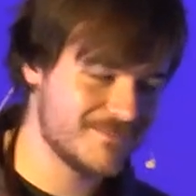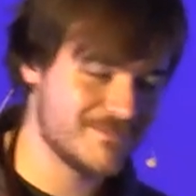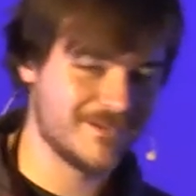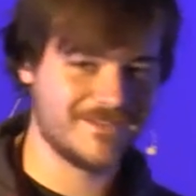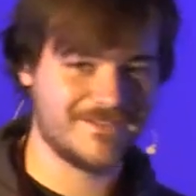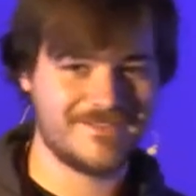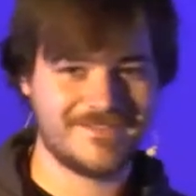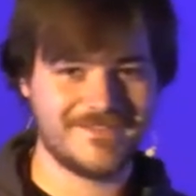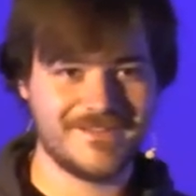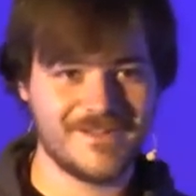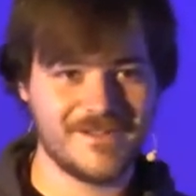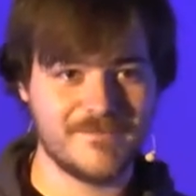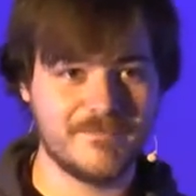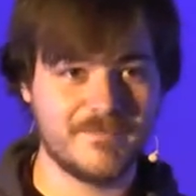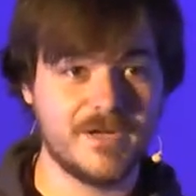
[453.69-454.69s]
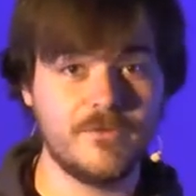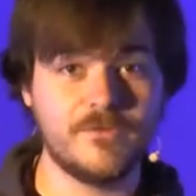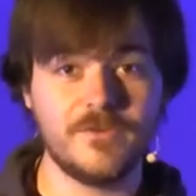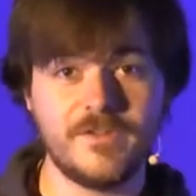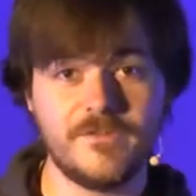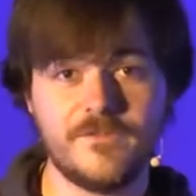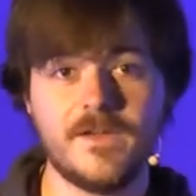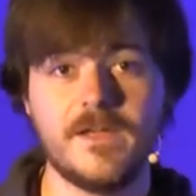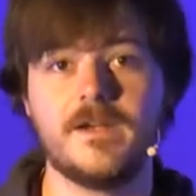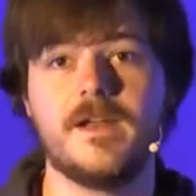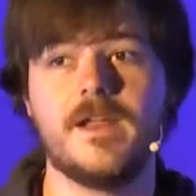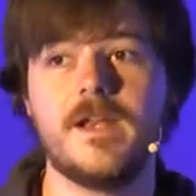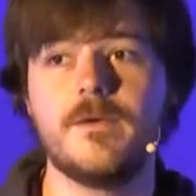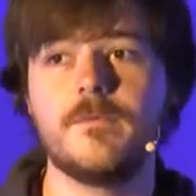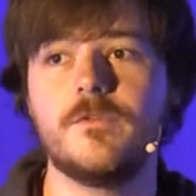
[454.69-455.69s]
But um, but it was really fun,
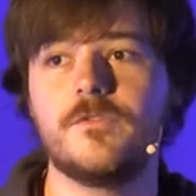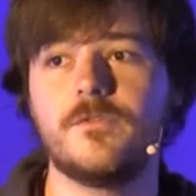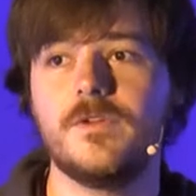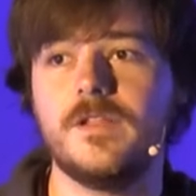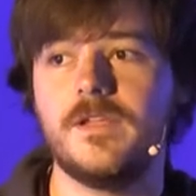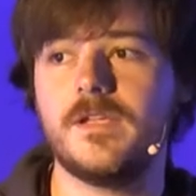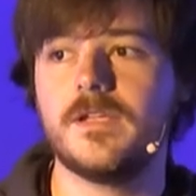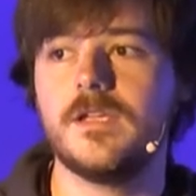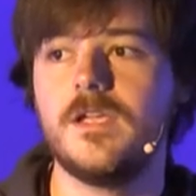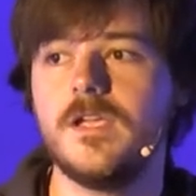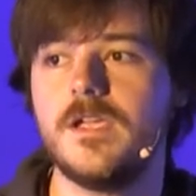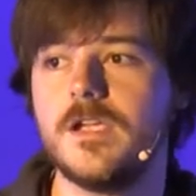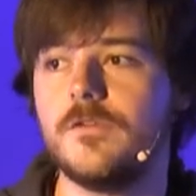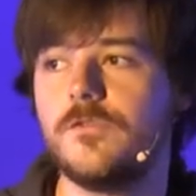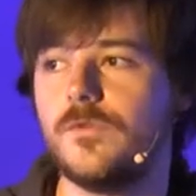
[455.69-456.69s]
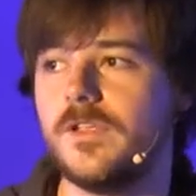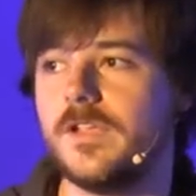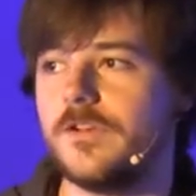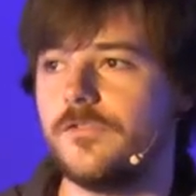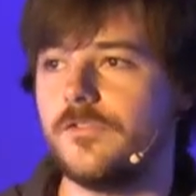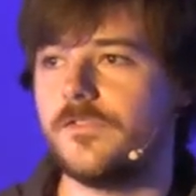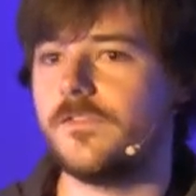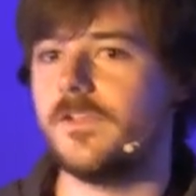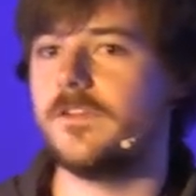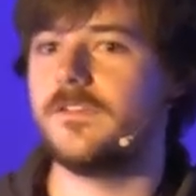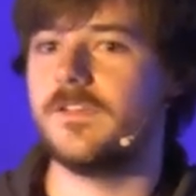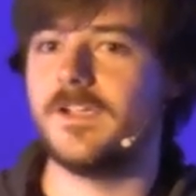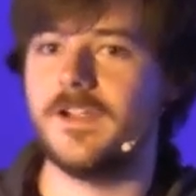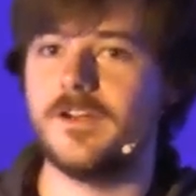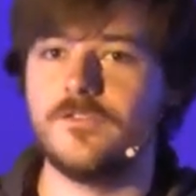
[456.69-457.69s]
and it was really it was really interesting to
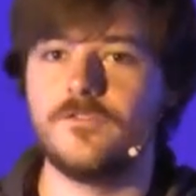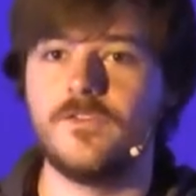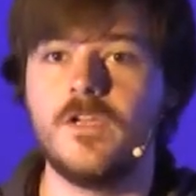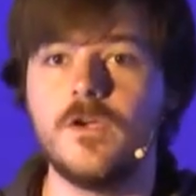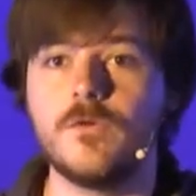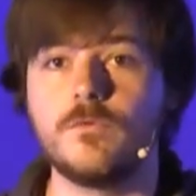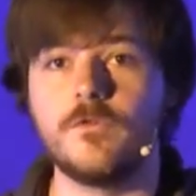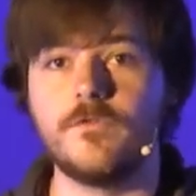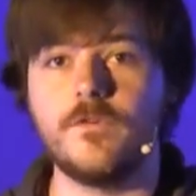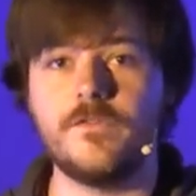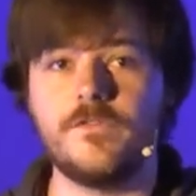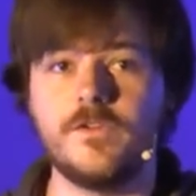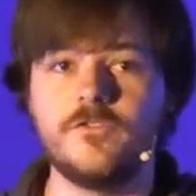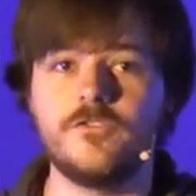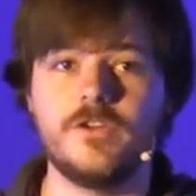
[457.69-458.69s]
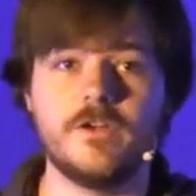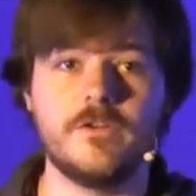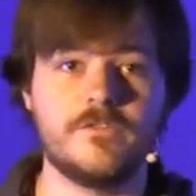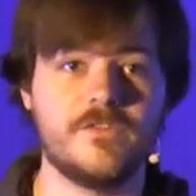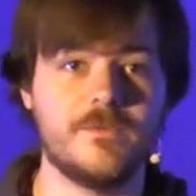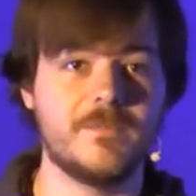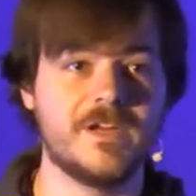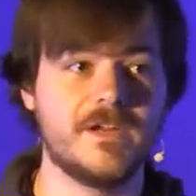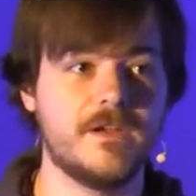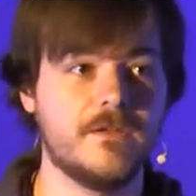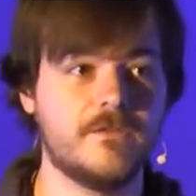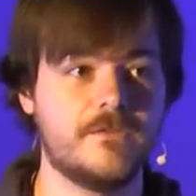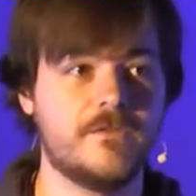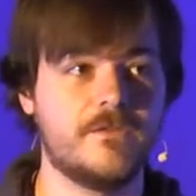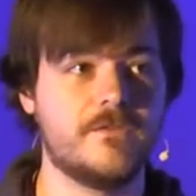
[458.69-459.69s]
kind of reverse engineer somebody
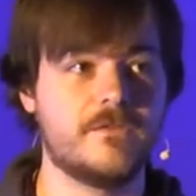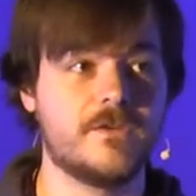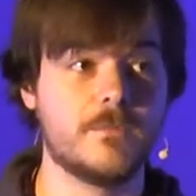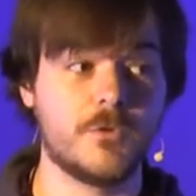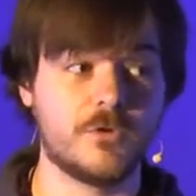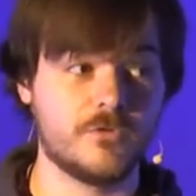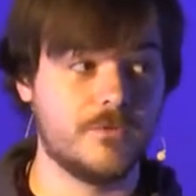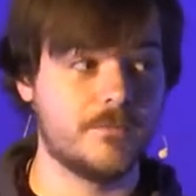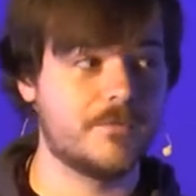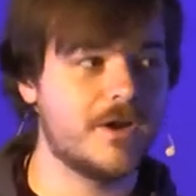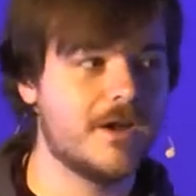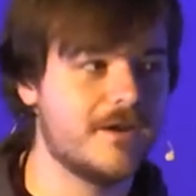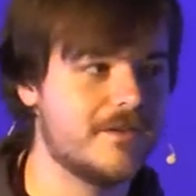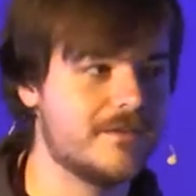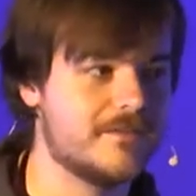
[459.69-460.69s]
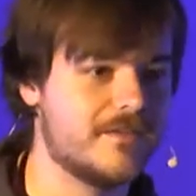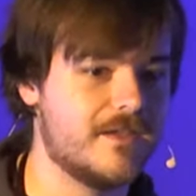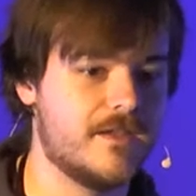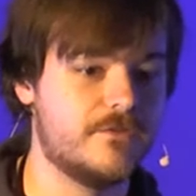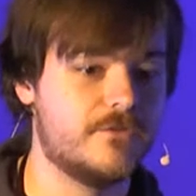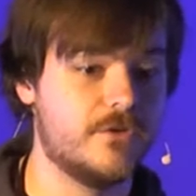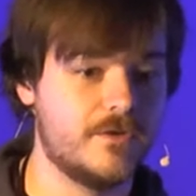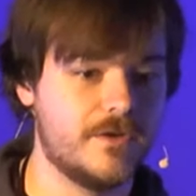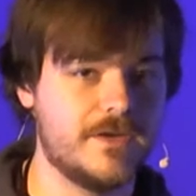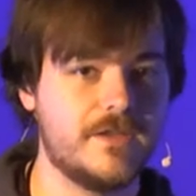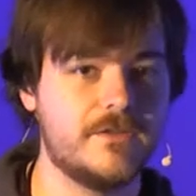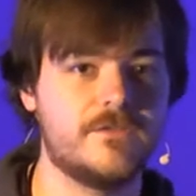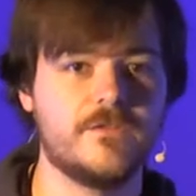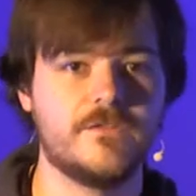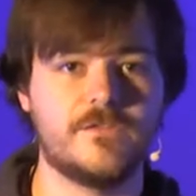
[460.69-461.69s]
else's commercial product and turn it
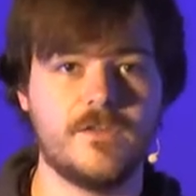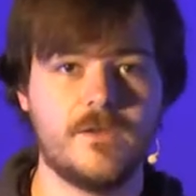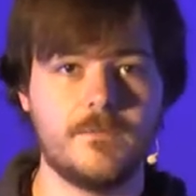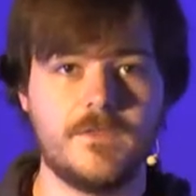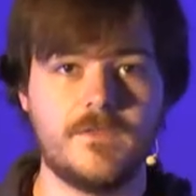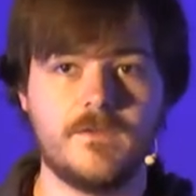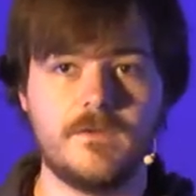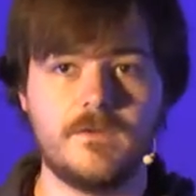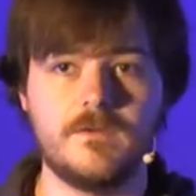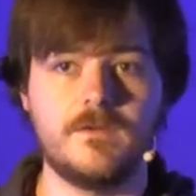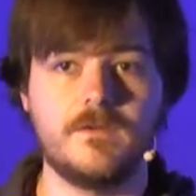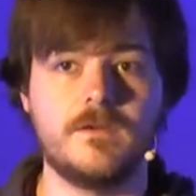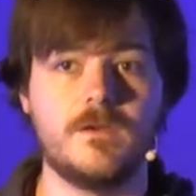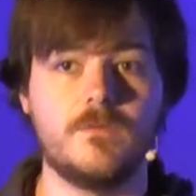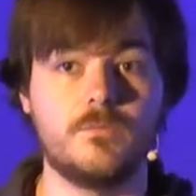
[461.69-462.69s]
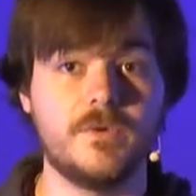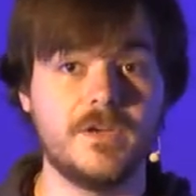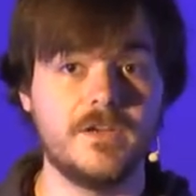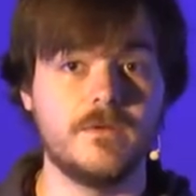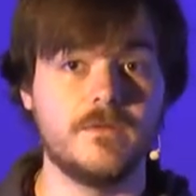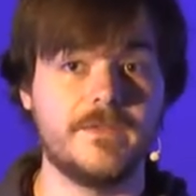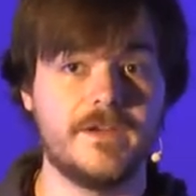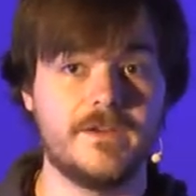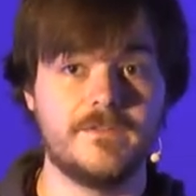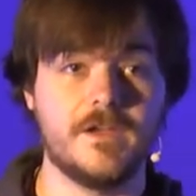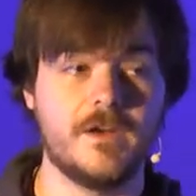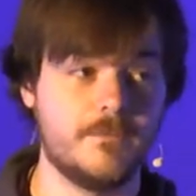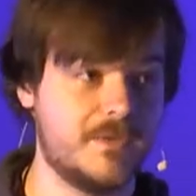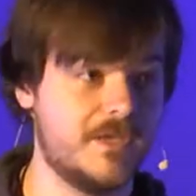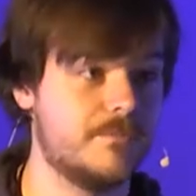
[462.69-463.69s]
into something real that a
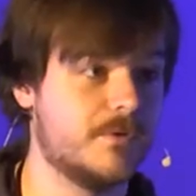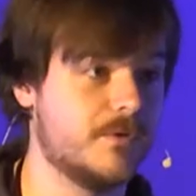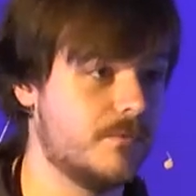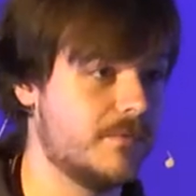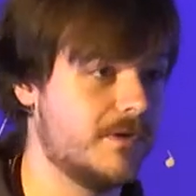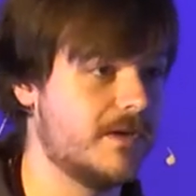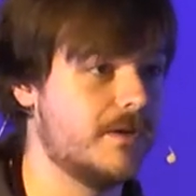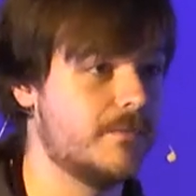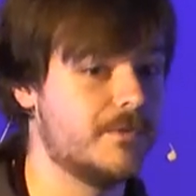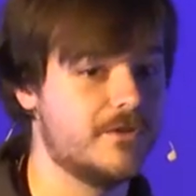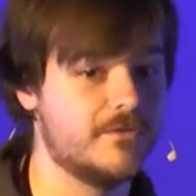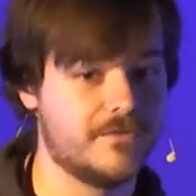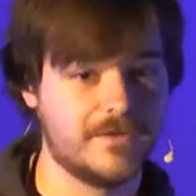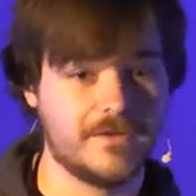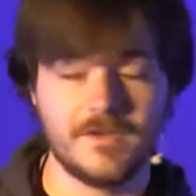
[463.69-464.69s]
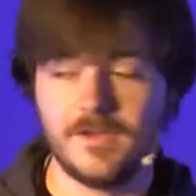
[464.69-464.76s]
ton of people would end up using.